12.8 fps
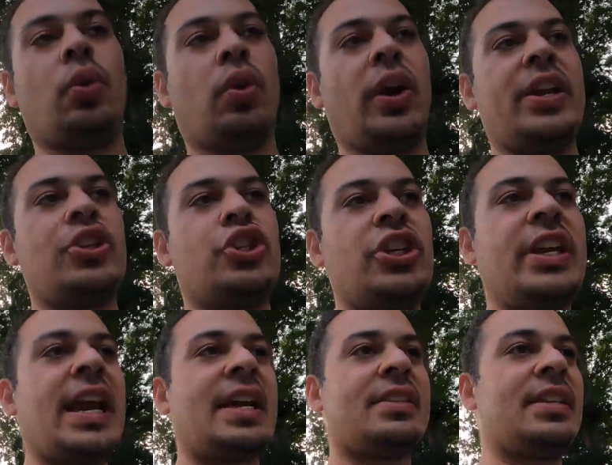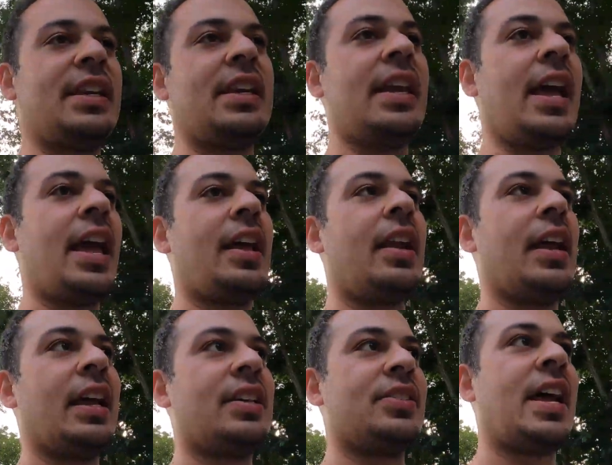or a GSE head
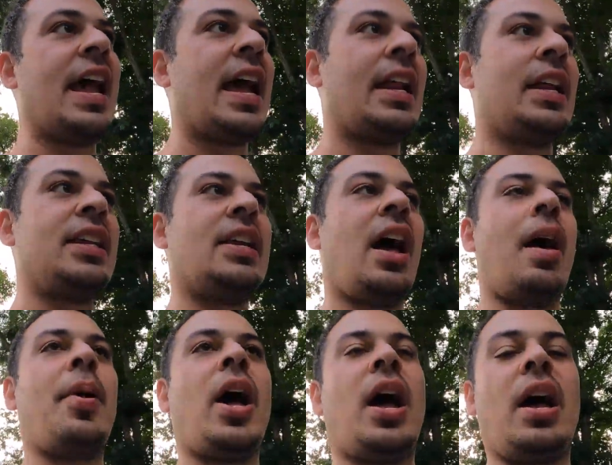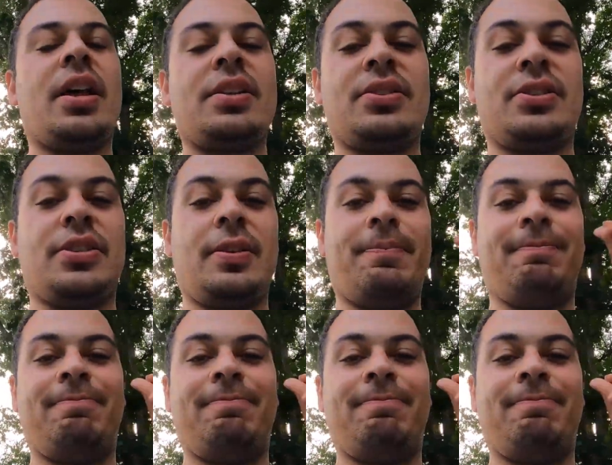has had Yamaha's